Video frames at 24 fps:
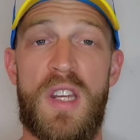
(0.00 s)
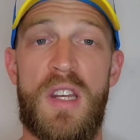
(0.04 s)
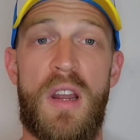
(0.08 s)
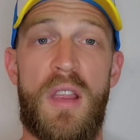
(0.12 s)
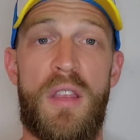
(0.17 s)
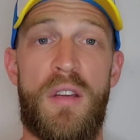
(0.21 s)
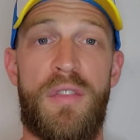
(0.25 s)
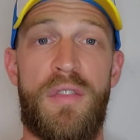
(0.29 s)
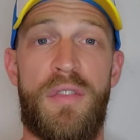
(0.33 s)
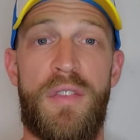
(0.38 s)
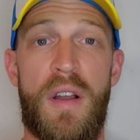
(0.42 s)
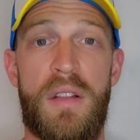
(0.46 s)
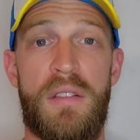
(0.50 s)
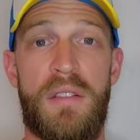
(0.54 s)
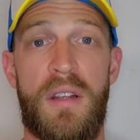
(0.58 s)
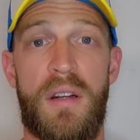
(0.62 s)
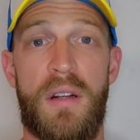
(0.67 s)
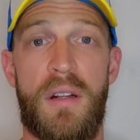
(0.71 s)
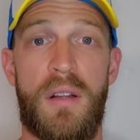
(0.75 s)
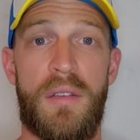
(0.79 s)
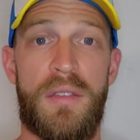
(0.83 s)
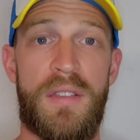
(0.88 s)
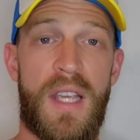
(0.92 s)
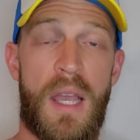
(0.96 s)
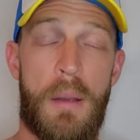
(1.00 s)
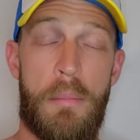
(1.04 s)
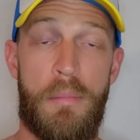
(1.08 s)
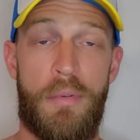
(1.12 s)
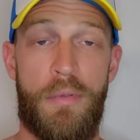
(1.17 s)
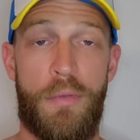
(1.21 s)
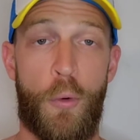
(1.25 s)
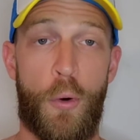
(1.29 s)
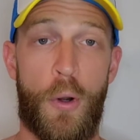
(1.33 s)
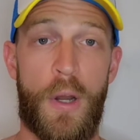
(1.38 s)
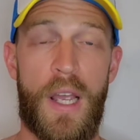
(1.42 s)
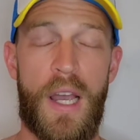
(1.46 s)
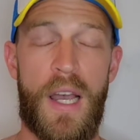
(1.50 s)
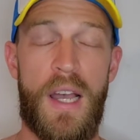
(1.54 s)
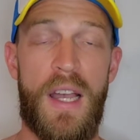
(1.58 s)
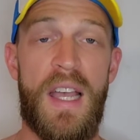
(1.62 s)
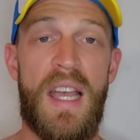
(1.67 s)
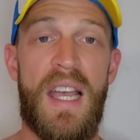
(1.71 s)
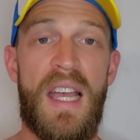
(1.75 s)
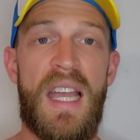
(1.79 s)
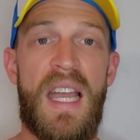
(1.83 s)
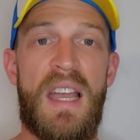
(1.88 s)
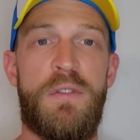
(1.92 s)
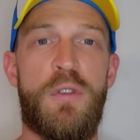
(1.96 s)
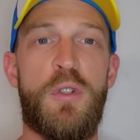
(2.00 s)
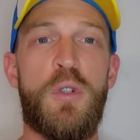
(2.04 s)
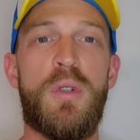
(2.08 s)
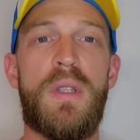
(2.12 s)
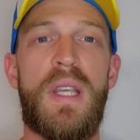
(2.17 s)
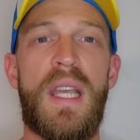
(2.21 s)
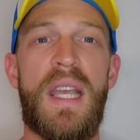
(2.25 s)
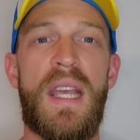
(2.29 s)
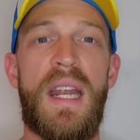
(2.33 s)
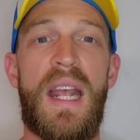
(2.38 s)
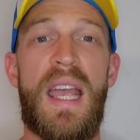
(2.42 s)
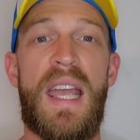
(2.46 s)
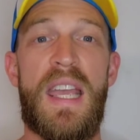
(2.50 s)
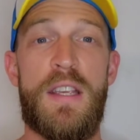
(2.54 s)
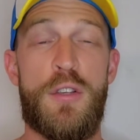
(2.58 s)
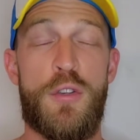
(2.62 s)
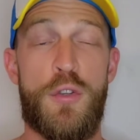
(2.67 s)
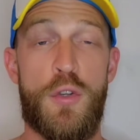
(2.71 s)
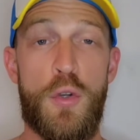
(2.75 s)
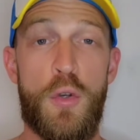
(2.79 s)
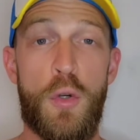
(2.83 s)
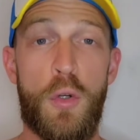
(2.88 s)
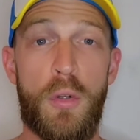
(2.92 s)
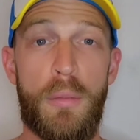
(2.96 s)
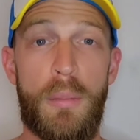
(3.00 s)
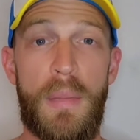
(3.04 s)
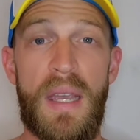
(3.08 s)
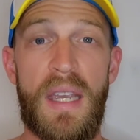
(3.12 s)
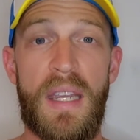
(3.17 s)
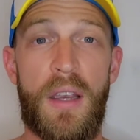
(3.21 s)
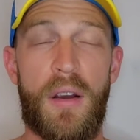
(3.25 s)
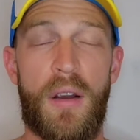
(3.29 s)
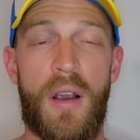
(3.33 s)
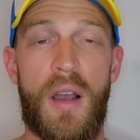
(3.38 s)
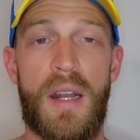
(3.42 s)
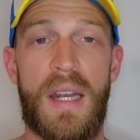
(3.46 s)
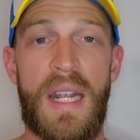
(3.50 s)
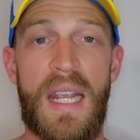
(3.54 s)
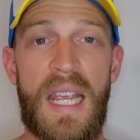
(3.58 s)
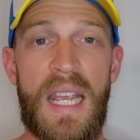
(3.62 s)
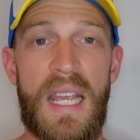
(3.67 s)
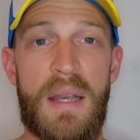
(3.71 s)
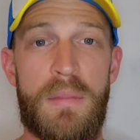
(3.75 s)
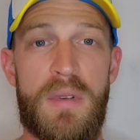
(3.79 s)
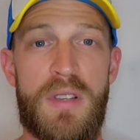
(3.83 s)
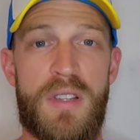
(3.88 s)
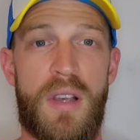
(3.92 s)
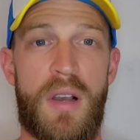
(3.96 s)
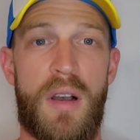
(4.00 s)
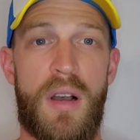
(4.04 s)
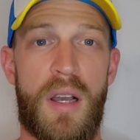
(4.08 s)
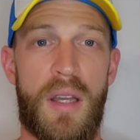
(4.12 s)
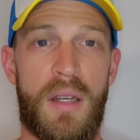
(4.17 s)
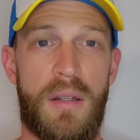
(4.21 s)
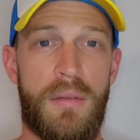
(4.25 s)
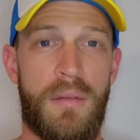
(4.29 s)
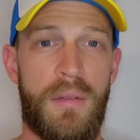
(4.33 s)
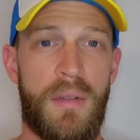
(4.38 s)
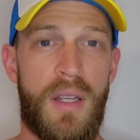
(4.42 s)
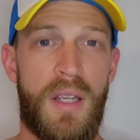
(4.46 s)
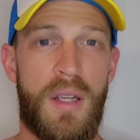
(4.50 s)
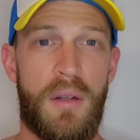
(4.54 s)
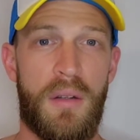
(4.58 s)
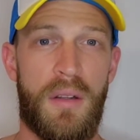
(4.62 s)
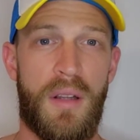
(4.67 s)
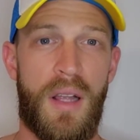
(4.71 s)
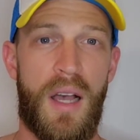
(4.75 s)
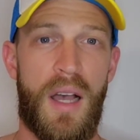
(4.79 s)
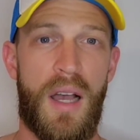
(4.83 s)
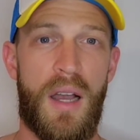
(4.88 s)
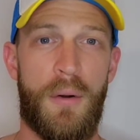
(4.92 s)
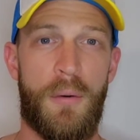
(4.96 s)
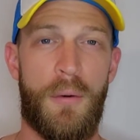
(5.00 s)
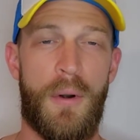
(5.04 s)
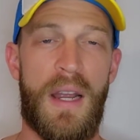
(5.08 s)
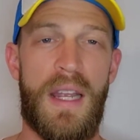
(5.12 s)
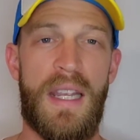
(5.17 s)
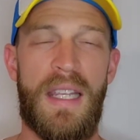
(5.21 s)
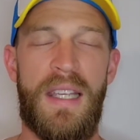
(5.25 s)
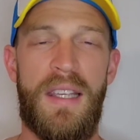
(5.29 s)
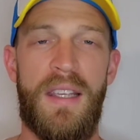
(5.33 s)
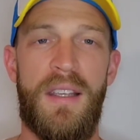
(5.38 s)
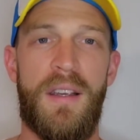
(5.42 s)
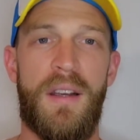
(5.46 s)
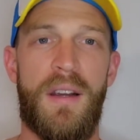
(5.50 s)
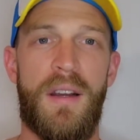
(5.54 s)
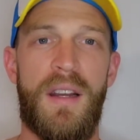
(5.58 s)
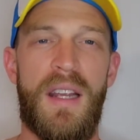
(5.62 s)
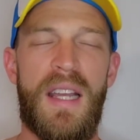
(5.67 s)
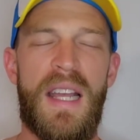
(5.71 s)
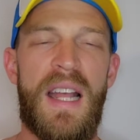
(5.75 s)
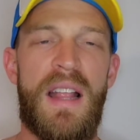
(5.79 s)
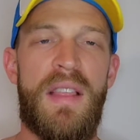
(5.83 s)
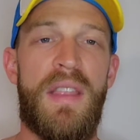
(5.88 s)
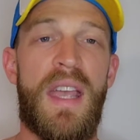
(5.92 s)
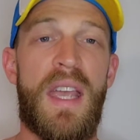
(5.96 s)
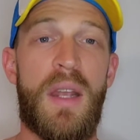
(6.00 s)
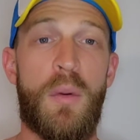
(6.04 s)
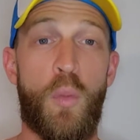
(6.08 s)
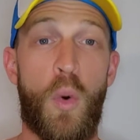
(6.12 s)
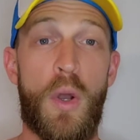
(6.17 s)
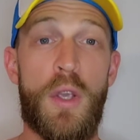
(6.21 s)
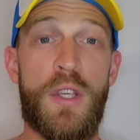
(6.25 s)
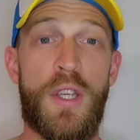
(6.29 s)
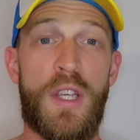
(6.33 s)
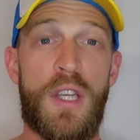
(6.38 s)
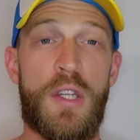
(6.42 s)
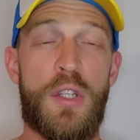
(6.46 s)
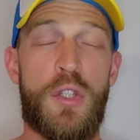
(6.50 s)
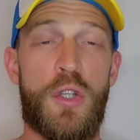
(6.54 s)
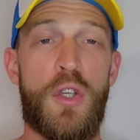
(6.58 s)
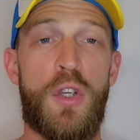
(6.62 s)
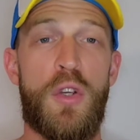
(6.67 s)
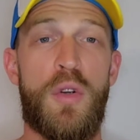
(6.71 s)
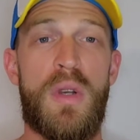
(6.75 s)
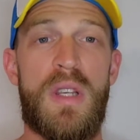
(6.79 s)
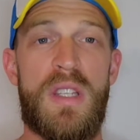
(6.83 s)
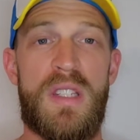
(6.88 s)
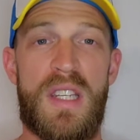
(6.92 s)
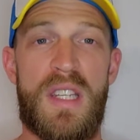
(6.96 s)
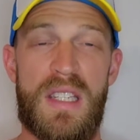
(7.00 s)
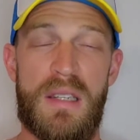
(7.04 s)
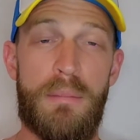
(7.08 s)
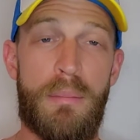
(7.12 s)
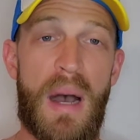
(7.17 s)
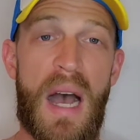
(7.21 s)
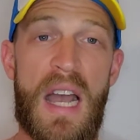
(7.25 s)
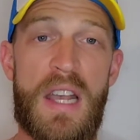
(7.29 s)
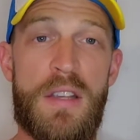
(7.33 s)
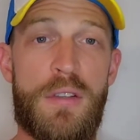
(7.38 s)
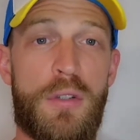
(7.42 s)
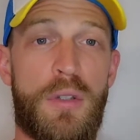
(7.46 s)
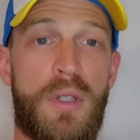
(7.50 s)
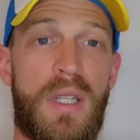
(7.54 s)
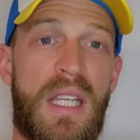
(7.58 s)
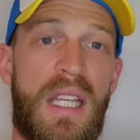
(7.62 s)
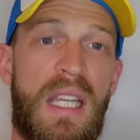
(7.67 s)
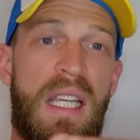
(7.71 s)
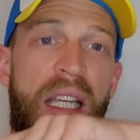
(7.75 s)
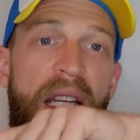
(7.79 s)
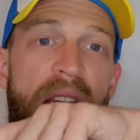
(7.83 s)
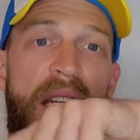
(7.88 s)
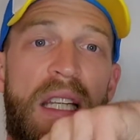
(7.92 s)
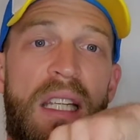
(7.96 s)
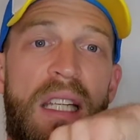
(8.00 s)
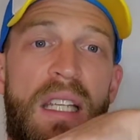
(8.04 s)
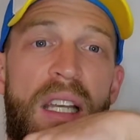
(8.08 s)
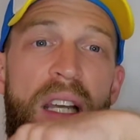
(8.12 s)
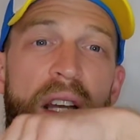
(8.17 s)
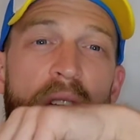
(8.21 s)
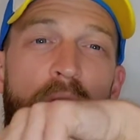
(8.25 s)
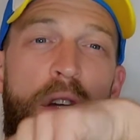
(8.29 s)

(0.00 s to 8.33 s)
another fun little tip for you. If you get a zoodle maker on Amazon right here, then what you can do is just buy zucchini,